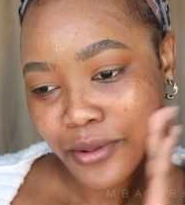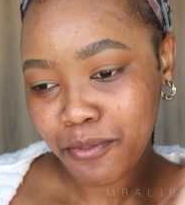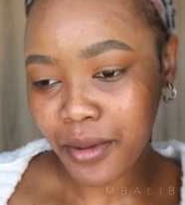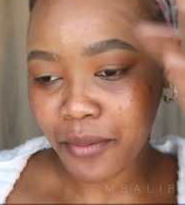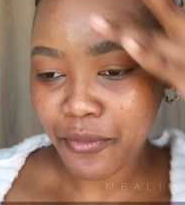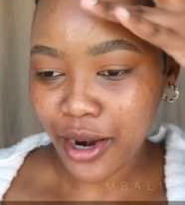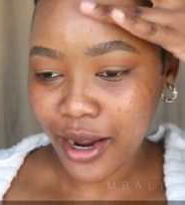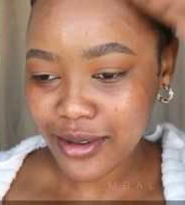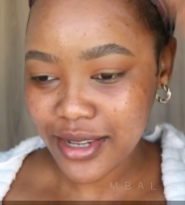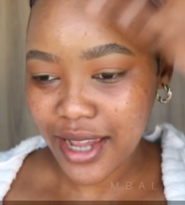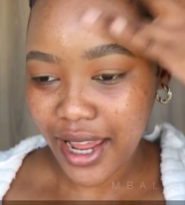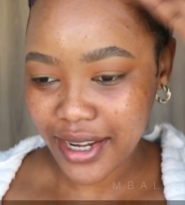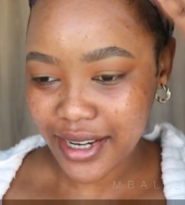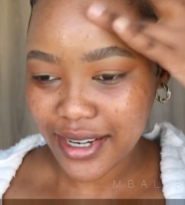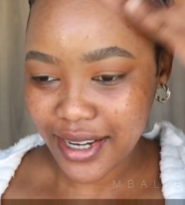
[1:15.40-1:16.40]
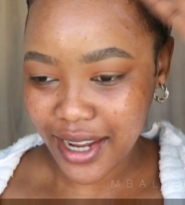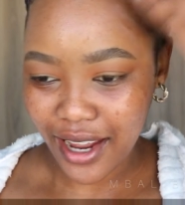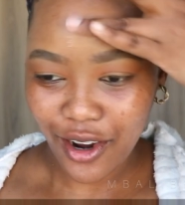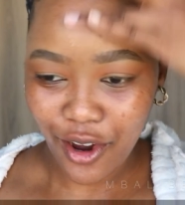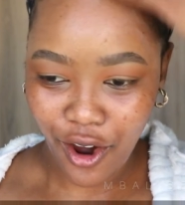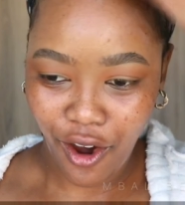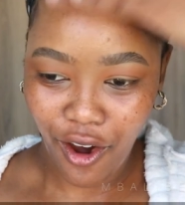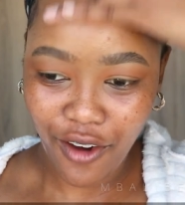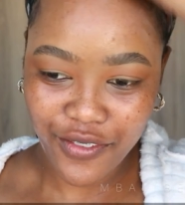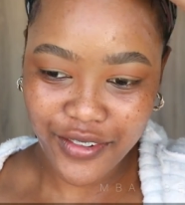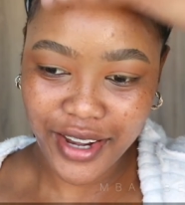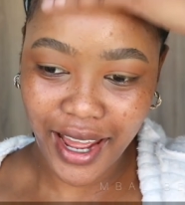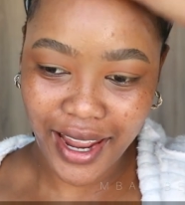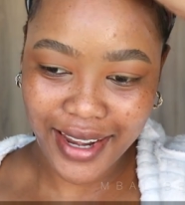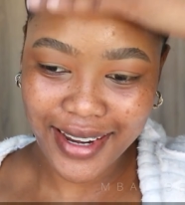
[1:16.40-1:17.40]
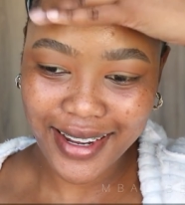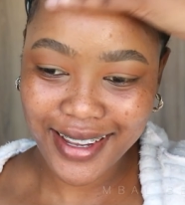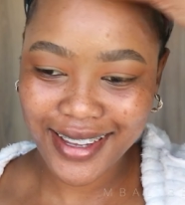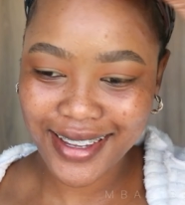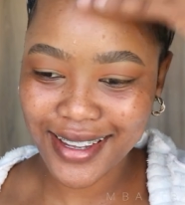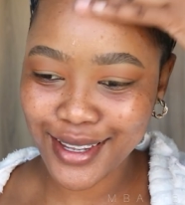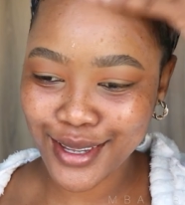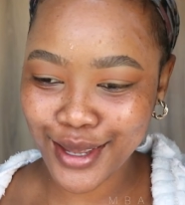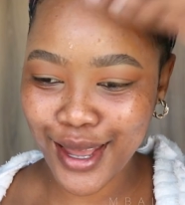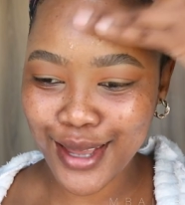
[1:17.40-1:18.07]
My brows are half done.